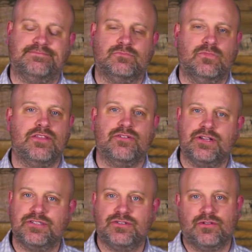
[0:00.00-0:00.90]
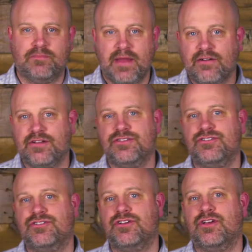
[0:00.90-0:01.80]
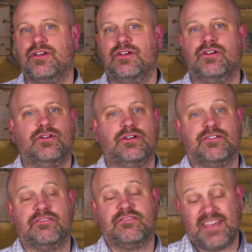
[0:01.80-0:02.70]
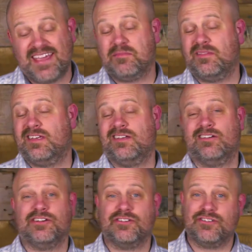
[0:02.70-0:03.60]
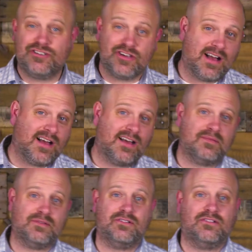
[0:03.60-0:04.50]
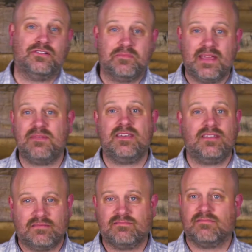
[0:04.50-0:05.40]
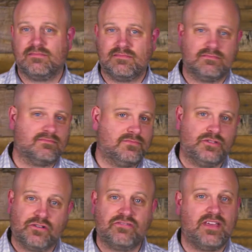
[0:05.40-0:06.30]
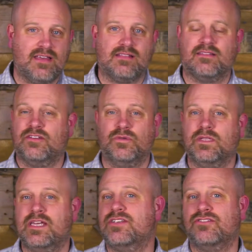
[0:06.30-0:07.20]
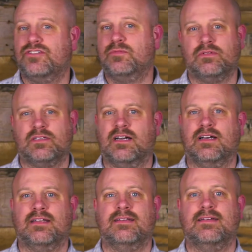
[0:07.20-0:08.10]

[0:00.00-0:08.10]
Whether it's your marriage, or your family, or your job, or maybe your faith and your relationship with God.